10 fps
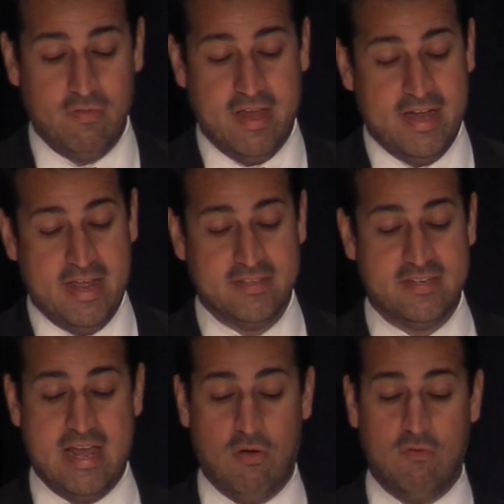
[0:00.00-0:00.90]
that has
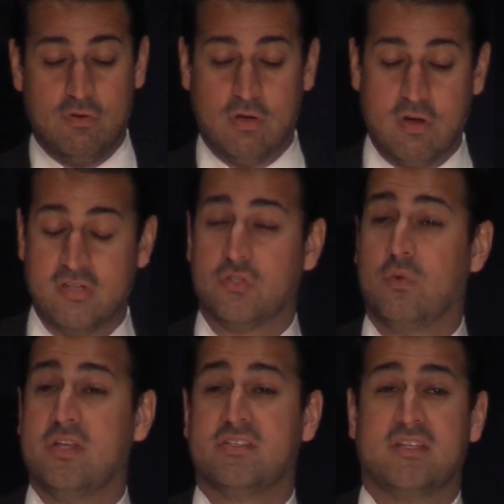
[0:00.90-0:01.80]
now over across
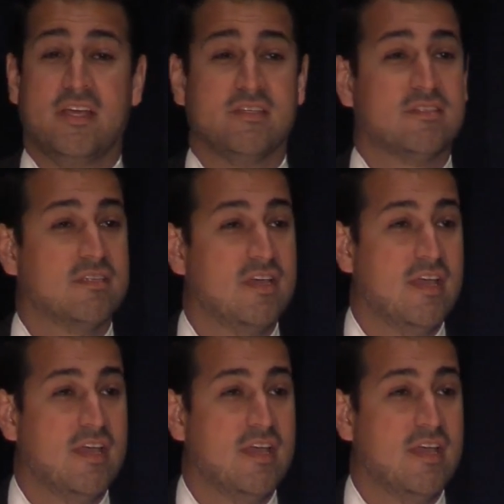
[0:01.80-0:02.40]
20 states